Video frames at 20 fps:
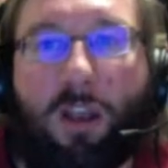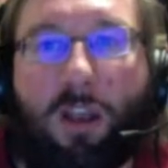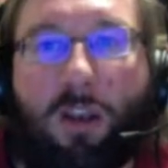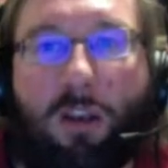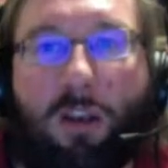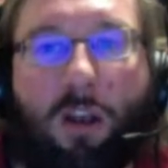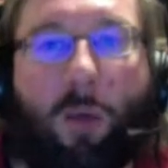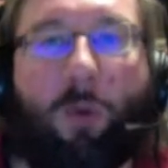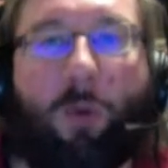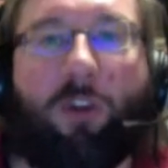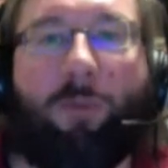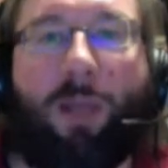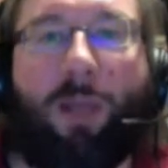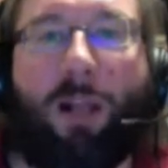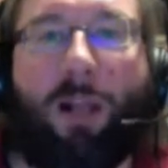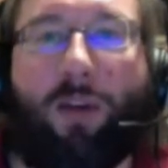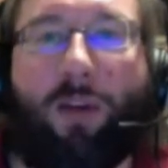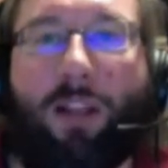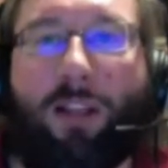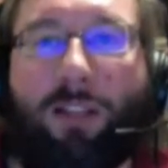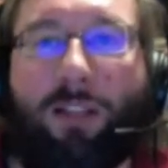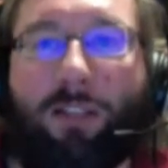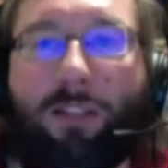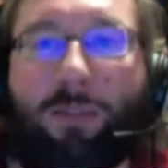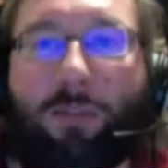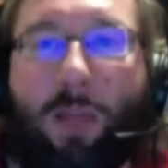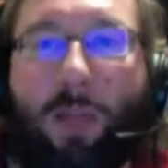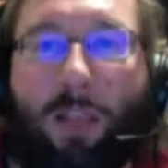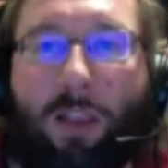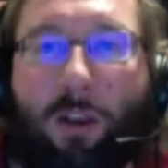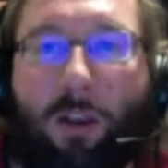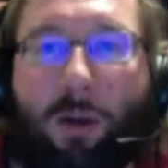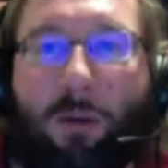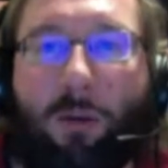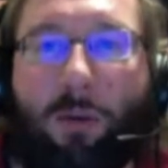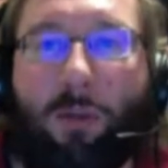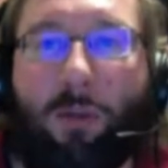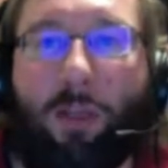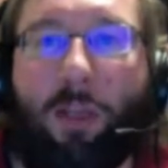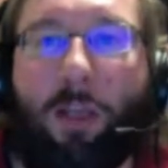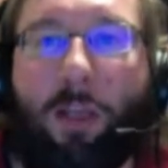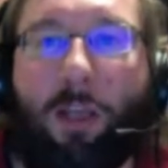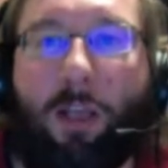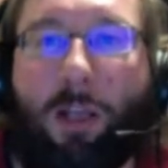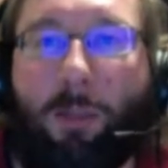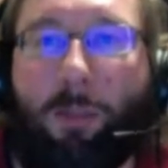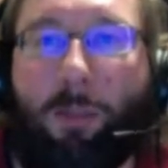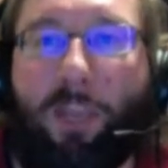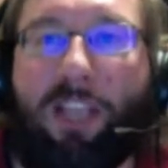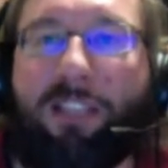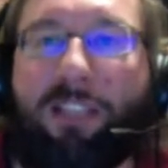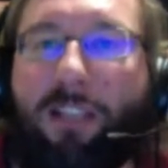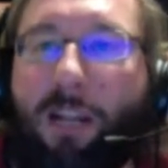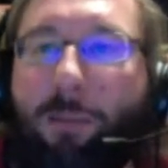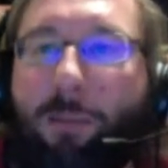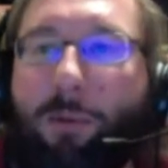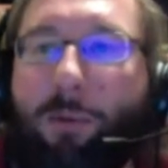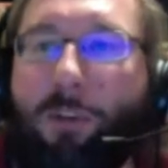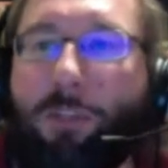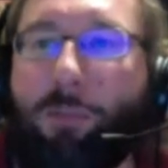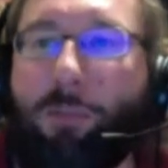not one of Pelgrane's biggest selling books,